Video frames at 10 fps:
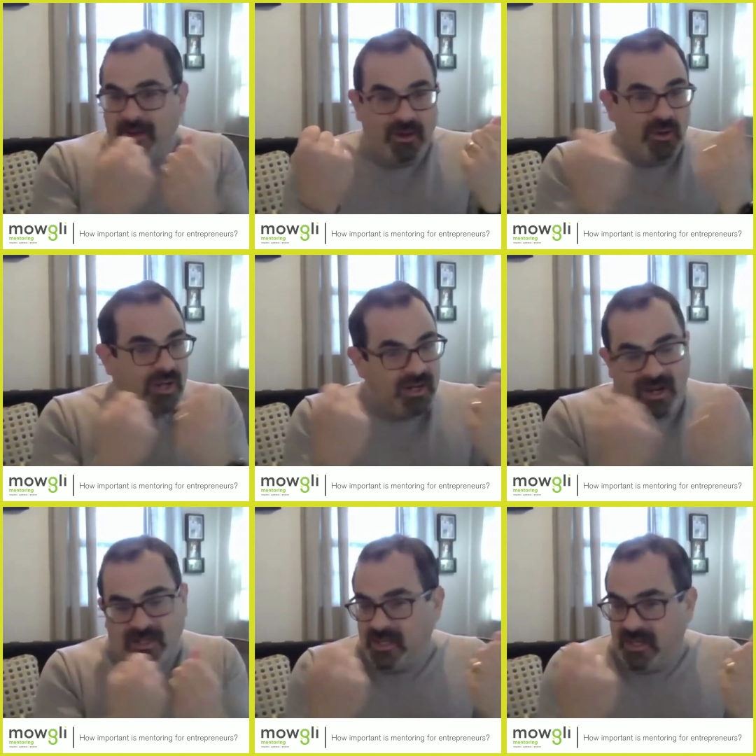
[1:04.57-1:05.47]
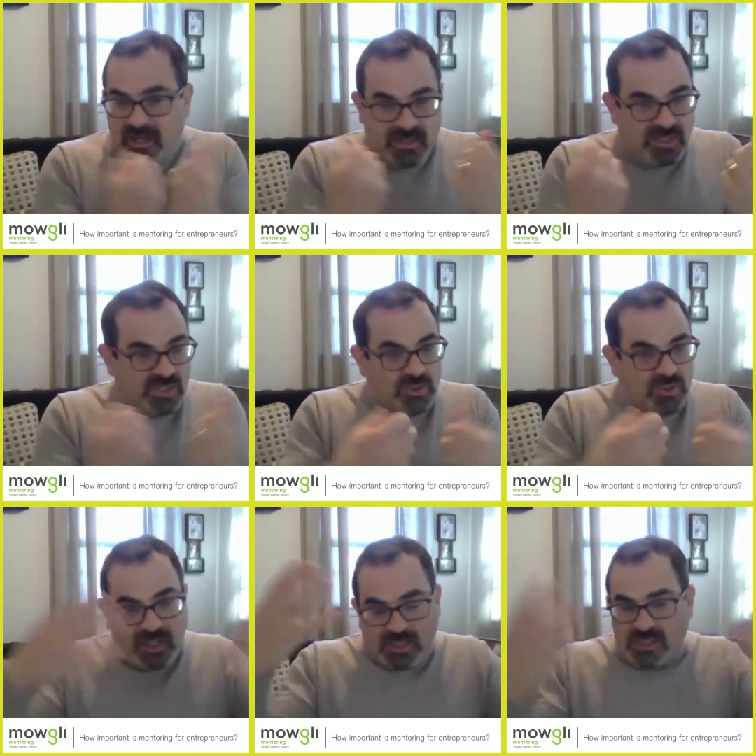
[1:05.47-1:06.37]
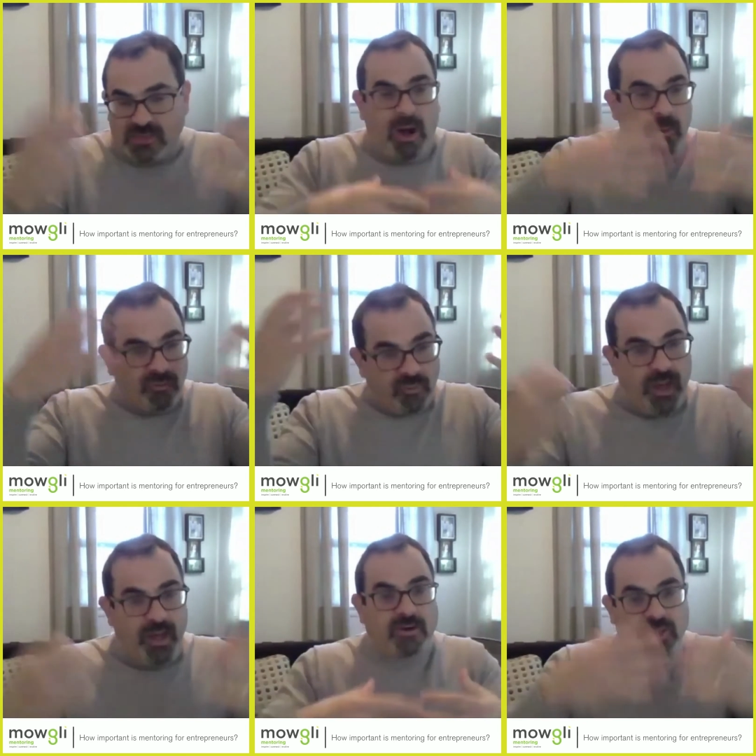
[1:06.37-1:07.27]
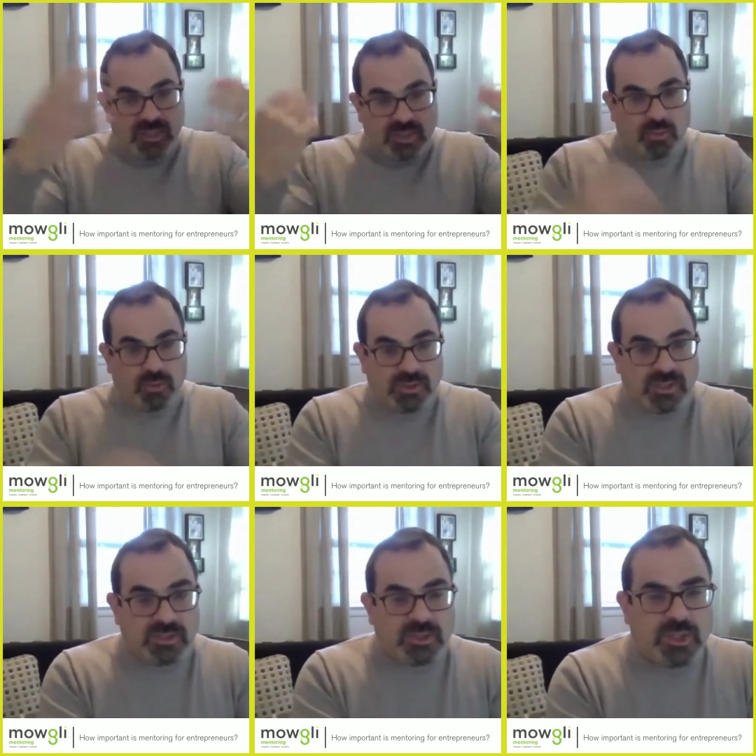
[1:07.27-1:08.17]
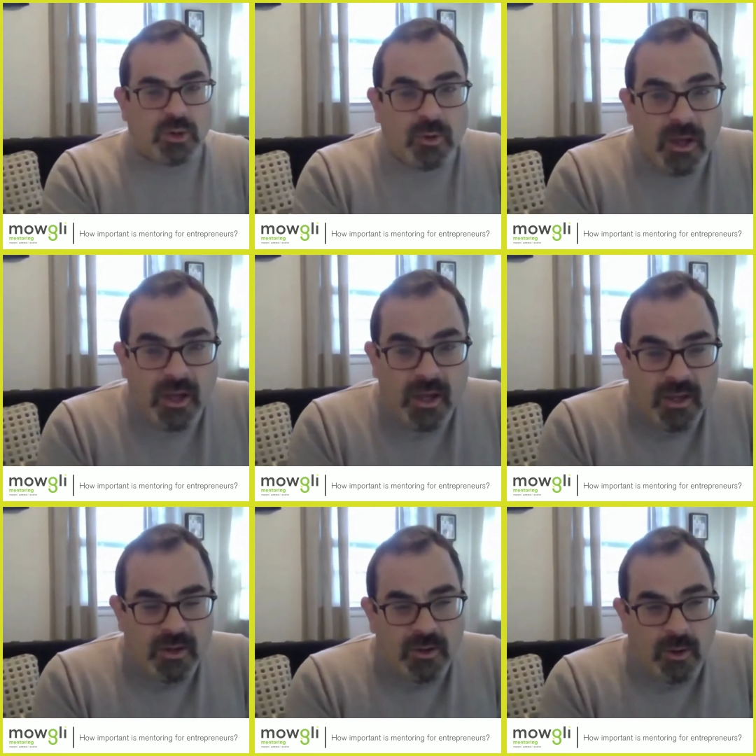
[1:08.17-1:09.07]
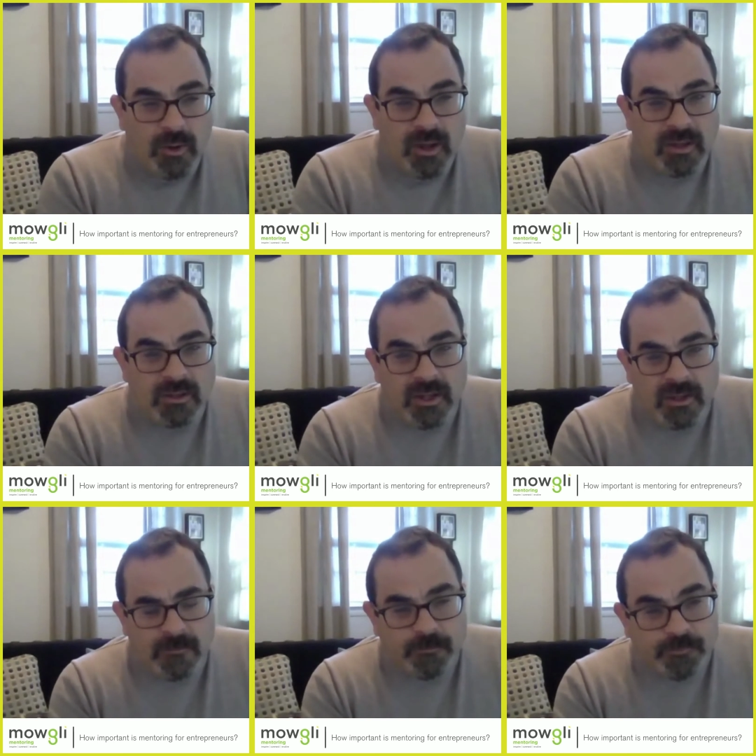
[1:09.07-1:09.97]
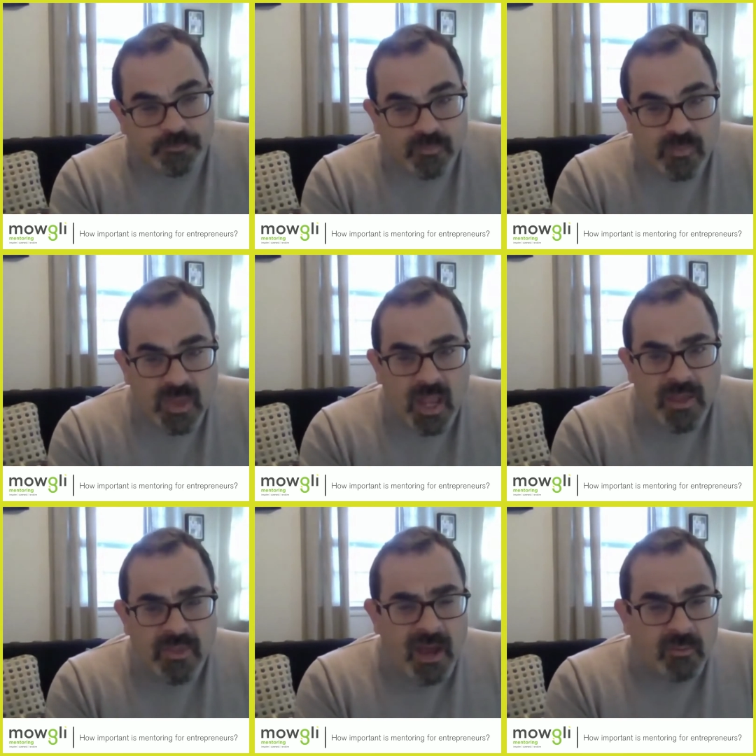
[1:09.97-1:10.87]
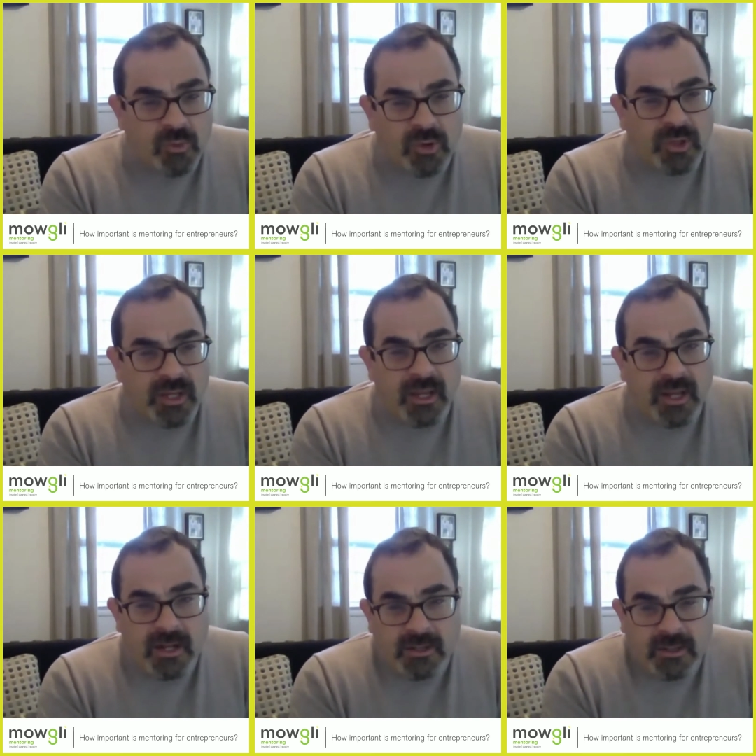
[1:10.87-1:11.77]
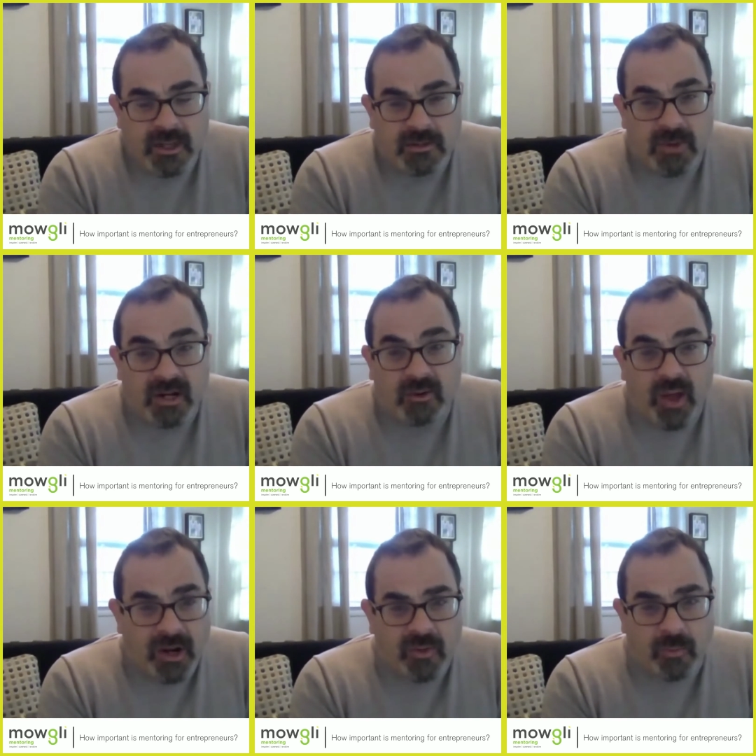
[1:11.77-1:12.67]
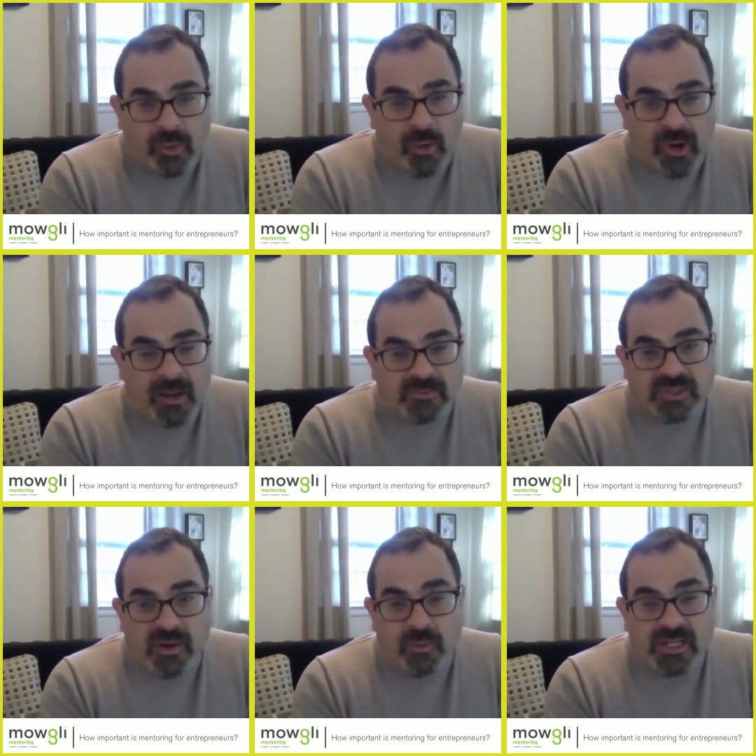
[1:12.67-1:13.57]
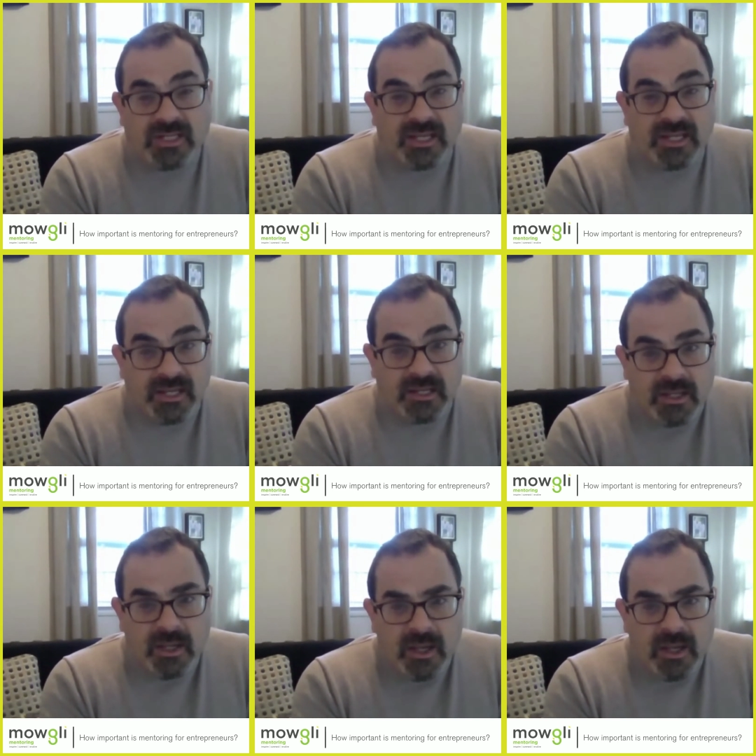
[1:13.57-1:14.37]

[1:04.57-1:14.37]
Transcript: you know, connecting and it just creates this powerful energy source. And so, you know, and and and that really and and and, and a lot of the programs that we did